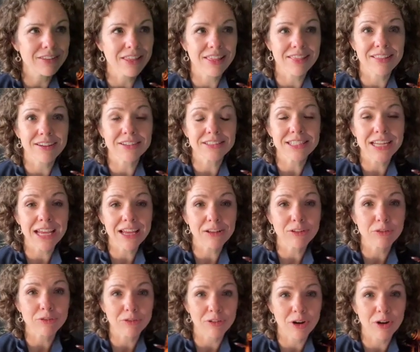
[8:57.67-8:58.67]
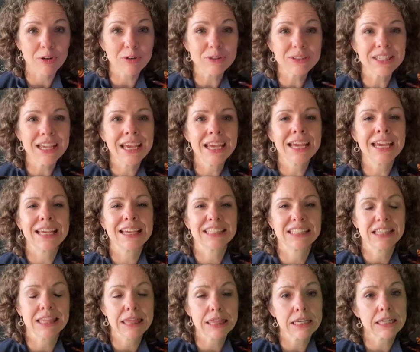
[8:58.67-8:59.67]
their tail grows
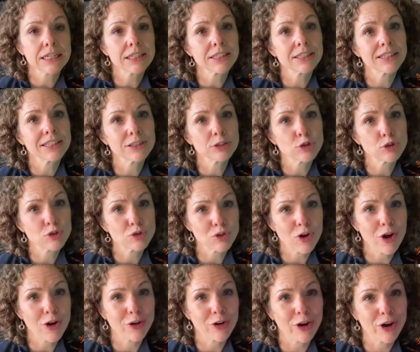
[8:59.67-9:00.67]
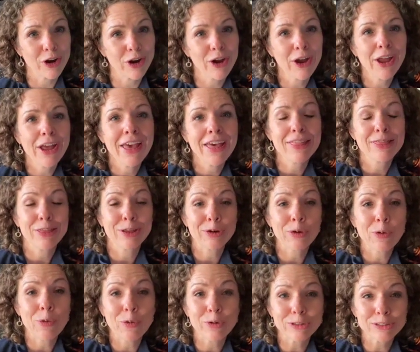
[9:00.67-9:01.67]
is thicker and stronger than
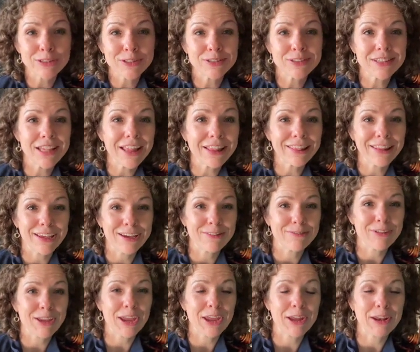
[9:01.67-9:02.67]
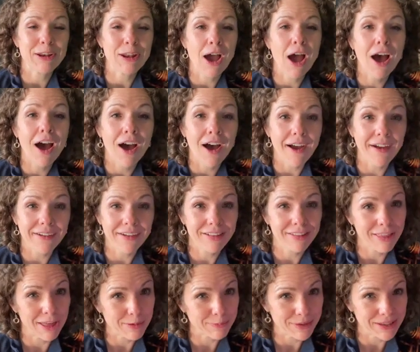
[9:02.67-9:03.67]
horses that live in hot
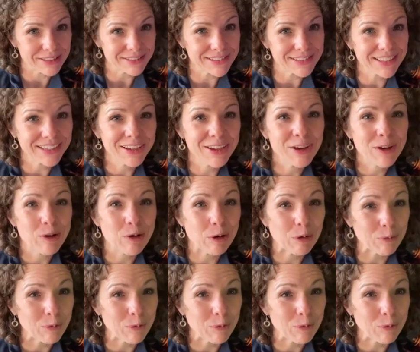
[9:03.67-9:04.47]
climates or